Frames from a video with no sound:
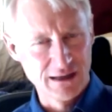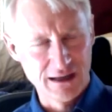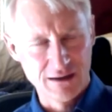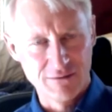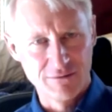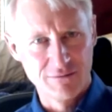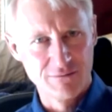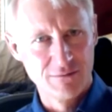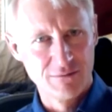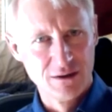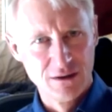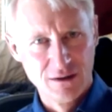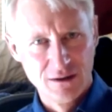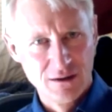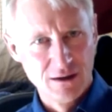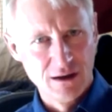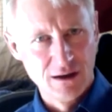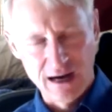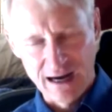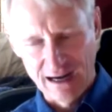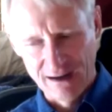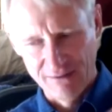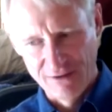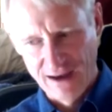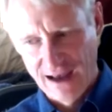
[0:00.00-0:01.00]
have
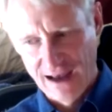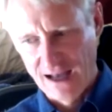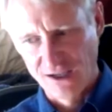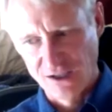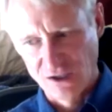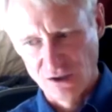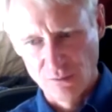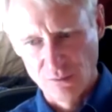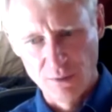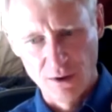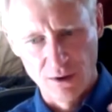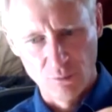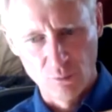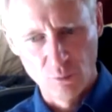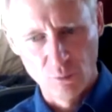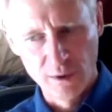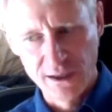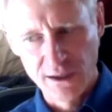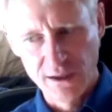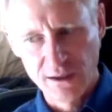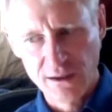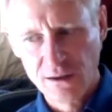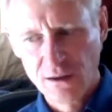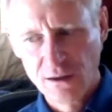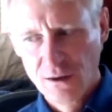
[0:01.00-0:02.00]
high value, but
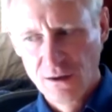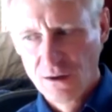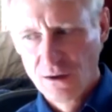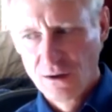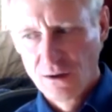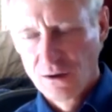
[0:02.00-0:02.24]
we